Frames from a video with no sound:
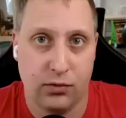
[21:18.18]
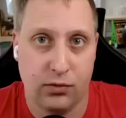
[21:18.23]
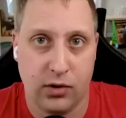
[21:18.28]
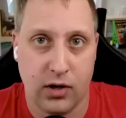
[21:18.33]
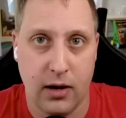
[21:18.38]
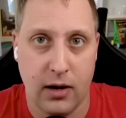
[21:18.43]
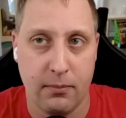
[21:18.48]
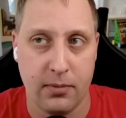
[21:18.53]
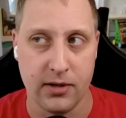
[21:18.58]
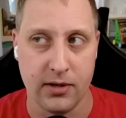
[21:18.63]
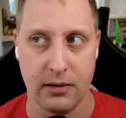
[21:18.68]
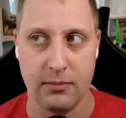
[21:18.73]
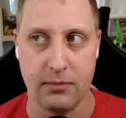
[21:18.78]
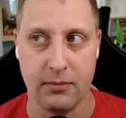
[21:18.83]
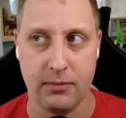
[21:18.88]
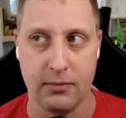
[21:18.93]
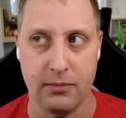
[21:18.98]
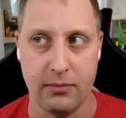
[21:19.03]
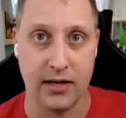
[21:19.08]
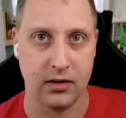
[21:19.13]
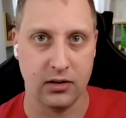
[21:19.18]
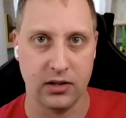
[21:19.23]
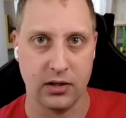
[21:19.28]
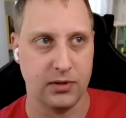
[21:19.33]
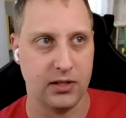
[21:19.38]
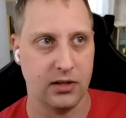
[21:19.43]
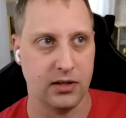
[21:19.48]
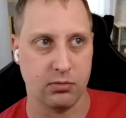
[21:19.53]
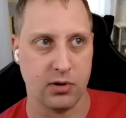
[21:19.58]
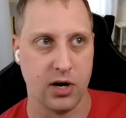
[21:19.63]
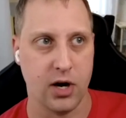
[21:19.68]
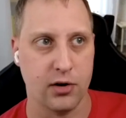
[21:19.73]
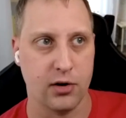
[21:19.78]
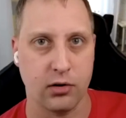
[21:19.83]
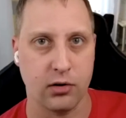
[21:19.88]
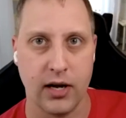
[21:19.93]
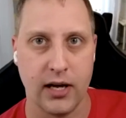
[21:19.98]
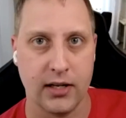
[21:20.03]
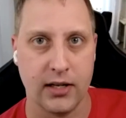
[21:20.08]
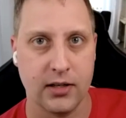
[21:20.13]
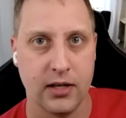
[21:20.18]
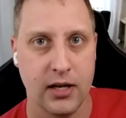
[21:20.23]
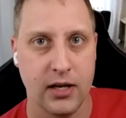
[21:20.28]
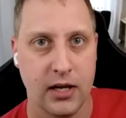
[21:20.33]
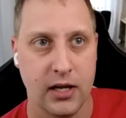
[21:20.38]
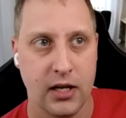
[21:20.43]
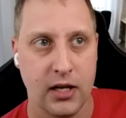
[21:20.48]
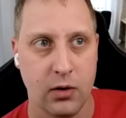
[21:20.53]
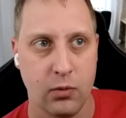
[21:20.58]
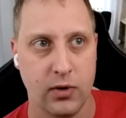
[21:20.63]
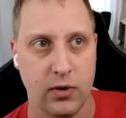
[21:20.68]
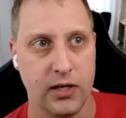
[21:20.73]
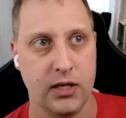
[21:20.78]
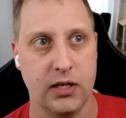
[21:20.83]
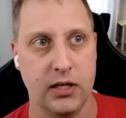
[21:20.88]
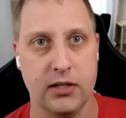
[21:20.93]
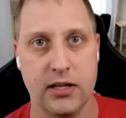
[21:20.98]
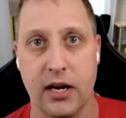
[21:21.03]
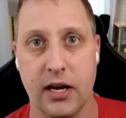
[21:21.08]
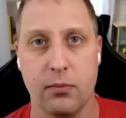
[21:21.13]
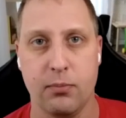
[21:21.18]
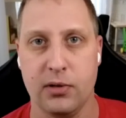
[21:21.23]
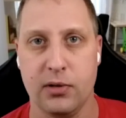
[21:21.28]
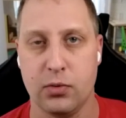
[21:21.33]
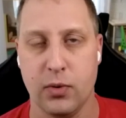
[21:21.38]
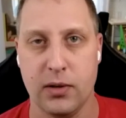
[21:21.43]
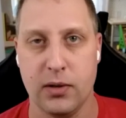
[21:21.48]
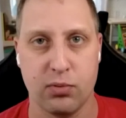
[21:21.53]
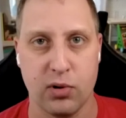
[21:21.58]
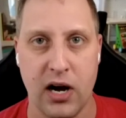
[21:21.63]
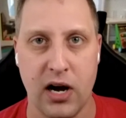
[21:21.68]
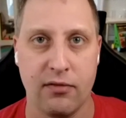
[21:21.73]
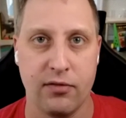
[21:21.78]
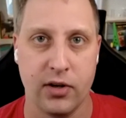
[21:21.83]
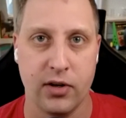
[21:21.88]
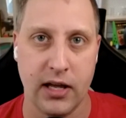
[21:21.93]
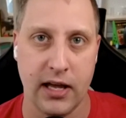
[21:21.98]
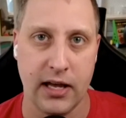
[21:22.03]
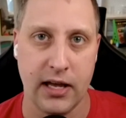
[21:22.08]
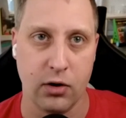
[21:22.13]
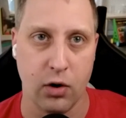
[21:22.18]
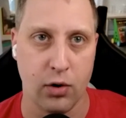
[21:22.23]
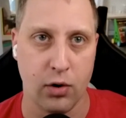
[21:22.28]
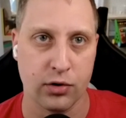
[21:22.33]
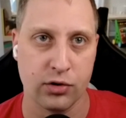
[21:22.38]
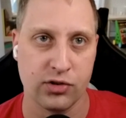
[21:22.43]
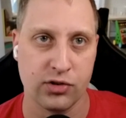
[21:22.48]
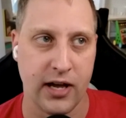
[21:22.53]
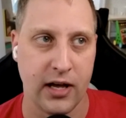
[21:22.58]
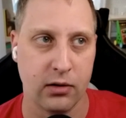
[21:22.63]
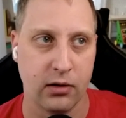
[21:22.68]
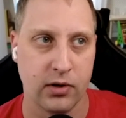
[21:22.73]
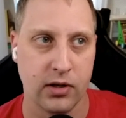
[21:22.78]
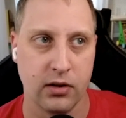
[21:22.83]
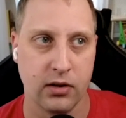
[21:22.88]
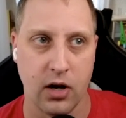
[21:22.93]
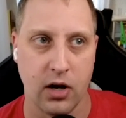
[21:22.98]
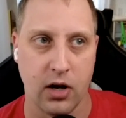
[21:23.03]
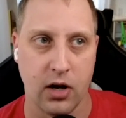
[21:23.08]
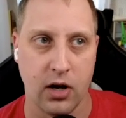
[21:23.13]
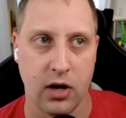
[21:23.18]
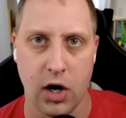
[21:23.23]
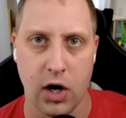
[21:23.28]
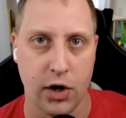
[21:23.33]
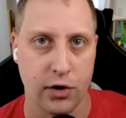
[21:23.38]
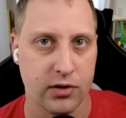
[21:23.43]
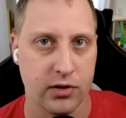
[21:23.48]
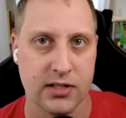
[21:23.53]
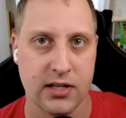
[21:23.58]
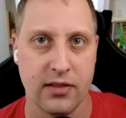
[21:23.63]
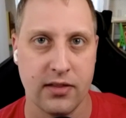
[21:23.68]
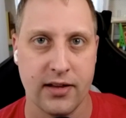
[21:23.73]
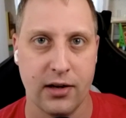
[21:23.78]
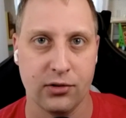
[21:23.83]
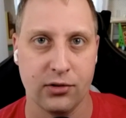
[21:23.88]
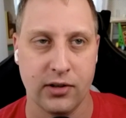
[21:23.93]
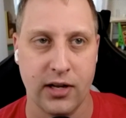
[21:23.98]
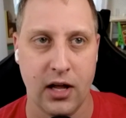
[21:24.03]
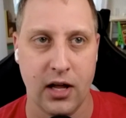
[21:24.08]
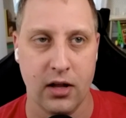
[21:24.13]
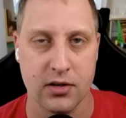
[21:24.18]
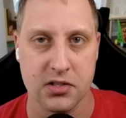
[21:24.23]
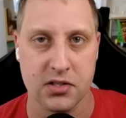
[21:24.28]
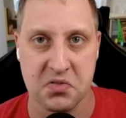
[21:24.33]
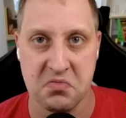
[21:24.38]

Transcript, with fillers: company. I mean, candidly, we did 300 grand. We netted between profit and owner salary $110,000. dollars